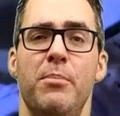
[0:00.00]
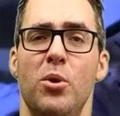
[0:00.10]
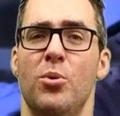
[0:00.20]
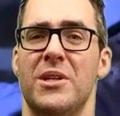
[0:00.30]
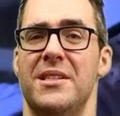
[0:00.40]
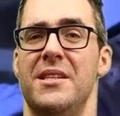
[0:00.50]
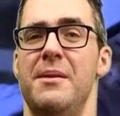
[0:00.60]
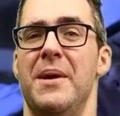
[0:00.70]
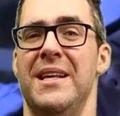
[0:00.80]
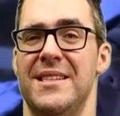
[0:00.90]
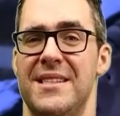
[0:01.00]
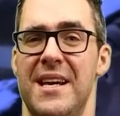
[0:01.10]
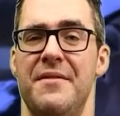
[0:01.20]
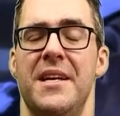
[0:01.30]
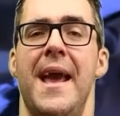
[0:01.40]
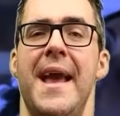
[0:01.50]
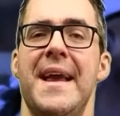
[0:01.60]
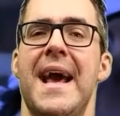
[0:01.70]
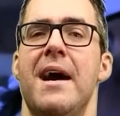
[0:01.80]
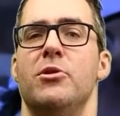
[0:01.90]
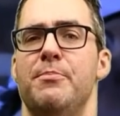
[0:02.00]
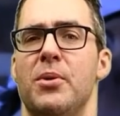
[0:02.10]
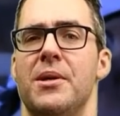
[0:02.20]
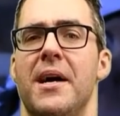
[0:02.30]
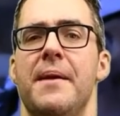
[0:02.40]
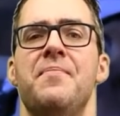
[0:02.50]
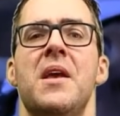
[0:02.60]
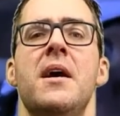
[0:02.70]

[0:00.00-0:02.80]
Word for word: people who are sleeping the seven, eight hours per night,